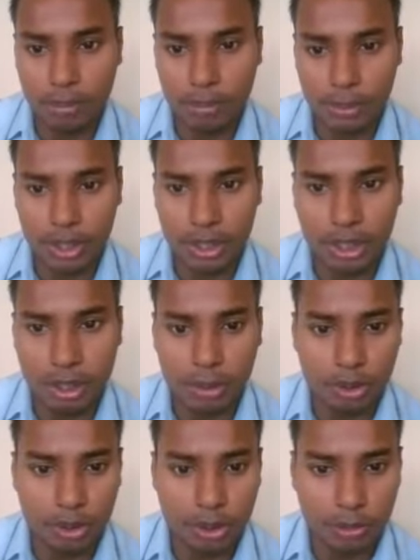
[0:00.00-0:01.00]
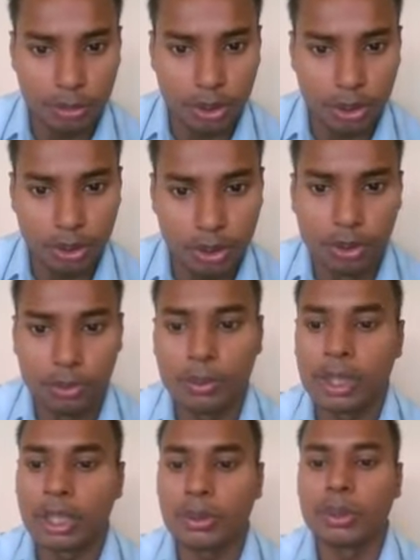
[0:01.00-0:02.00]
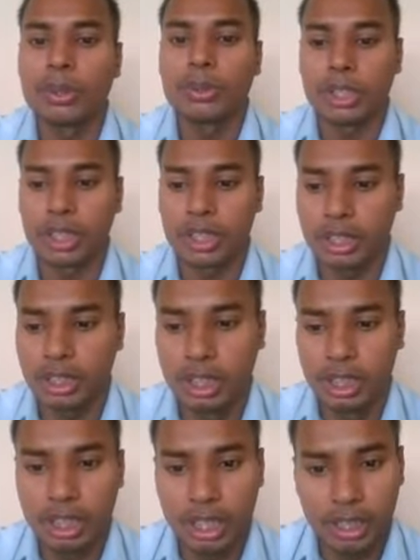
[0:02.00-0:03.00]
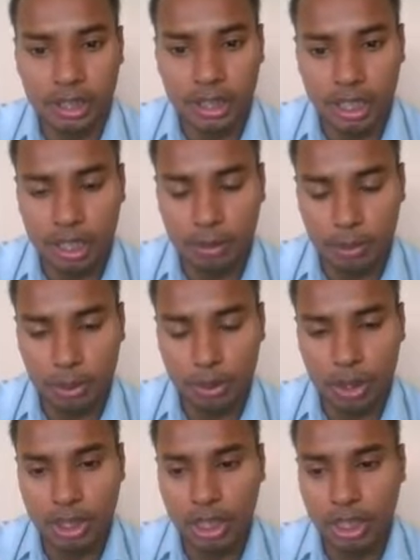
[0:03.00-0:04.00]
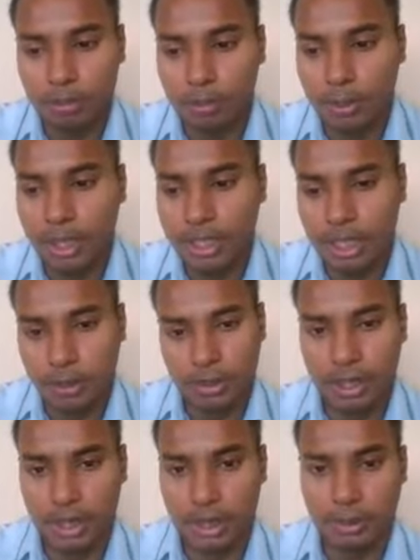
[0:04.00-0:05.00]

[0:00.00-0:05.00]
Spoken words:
please comment on the video. We are going to check it and help you. And please subscribe in